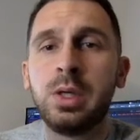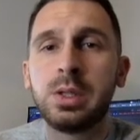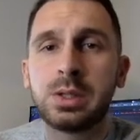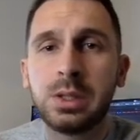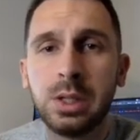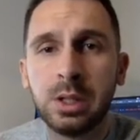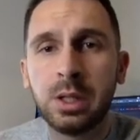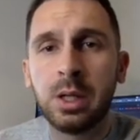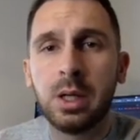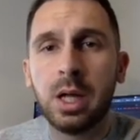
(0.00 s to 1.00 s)
see
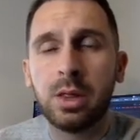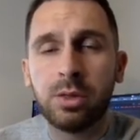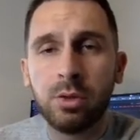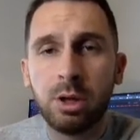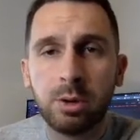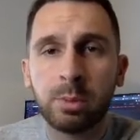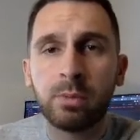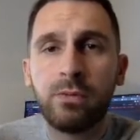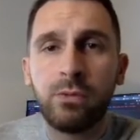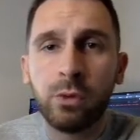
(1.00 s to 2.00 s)

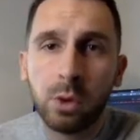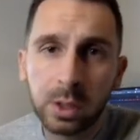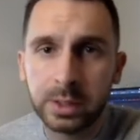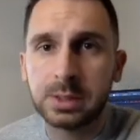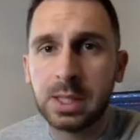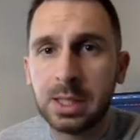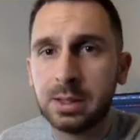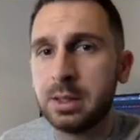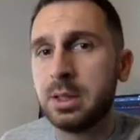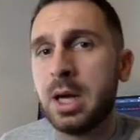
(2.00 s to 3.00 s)
Ethereum falling suddenly.